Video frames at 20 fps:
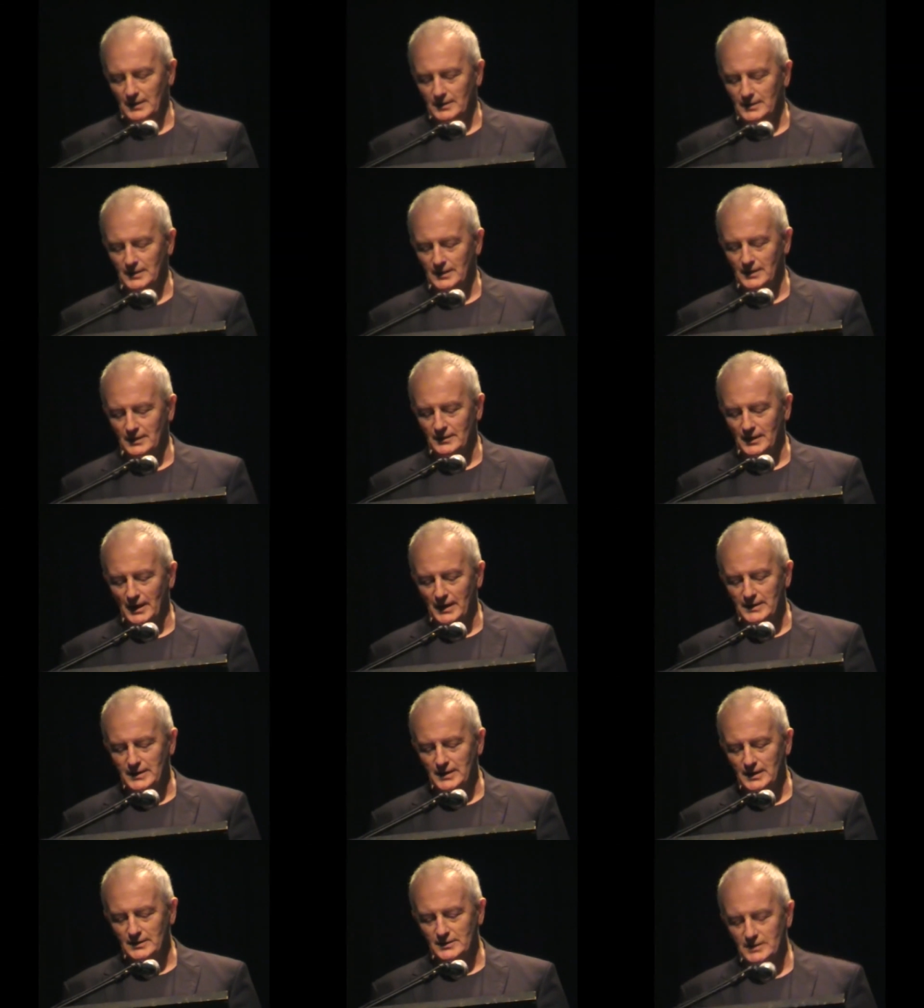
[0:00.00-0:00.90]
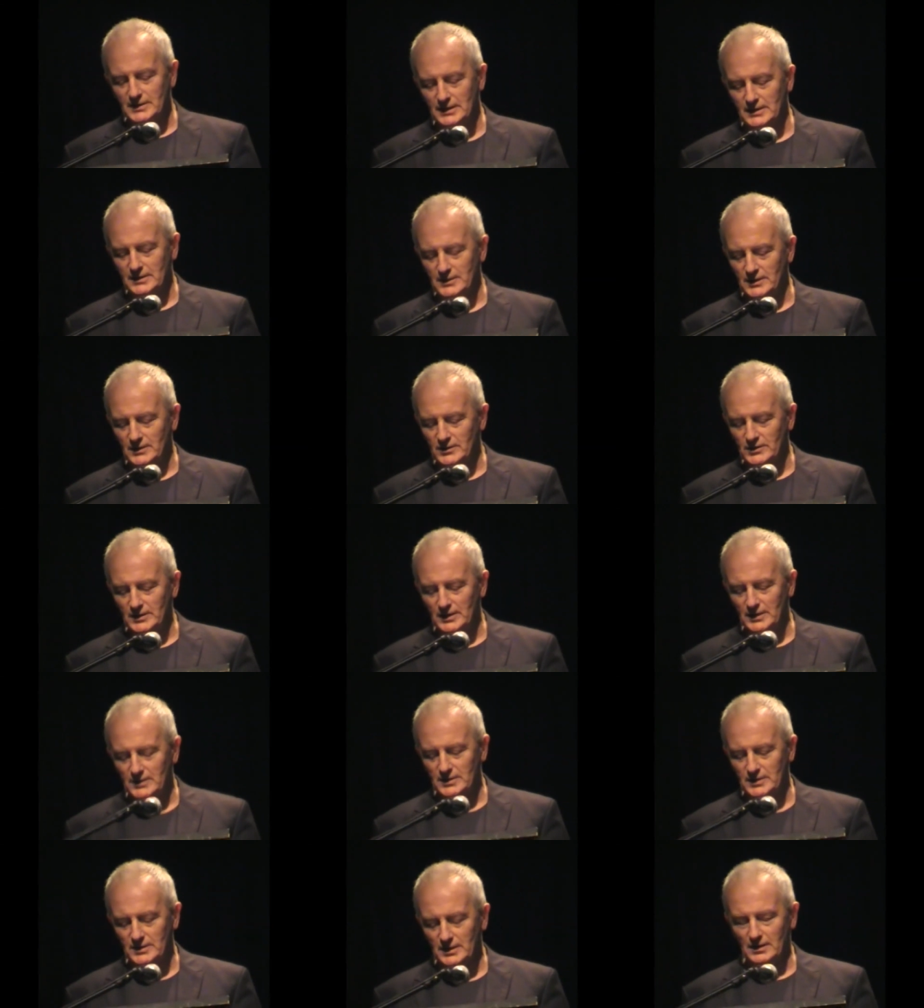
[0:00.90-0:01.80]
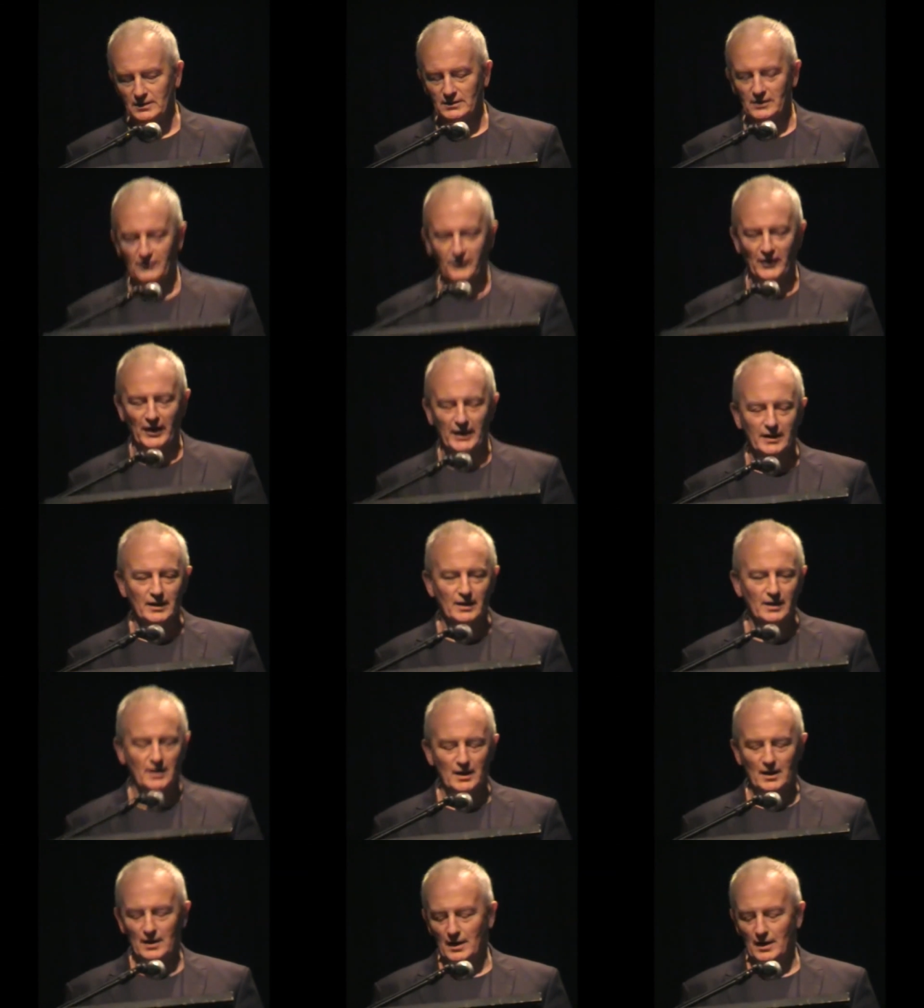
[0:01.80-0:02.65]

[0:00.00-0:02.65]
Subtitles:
1966 the final